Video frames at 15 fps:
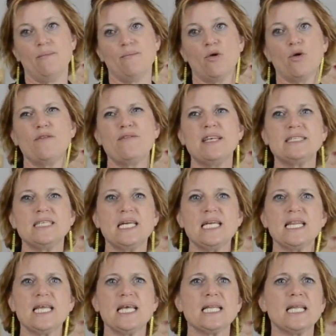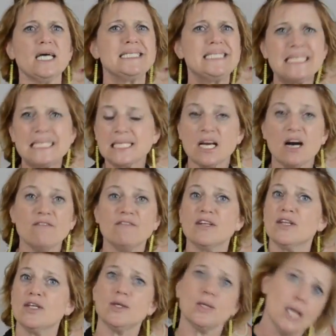or if there's anything that I didn't cover
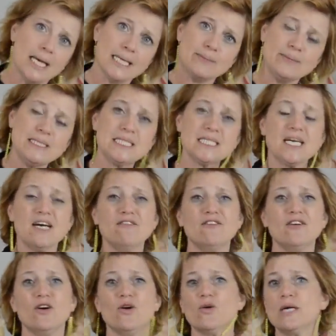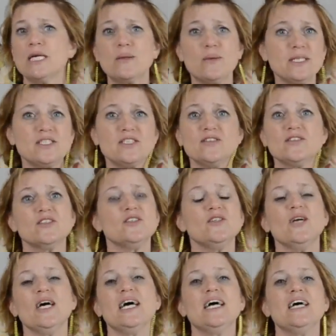that you'd like me to cover, or any questions that
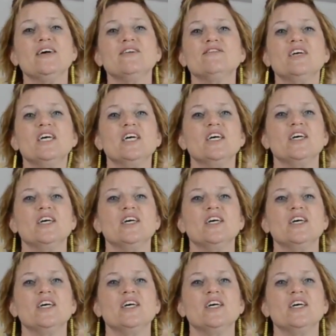you have,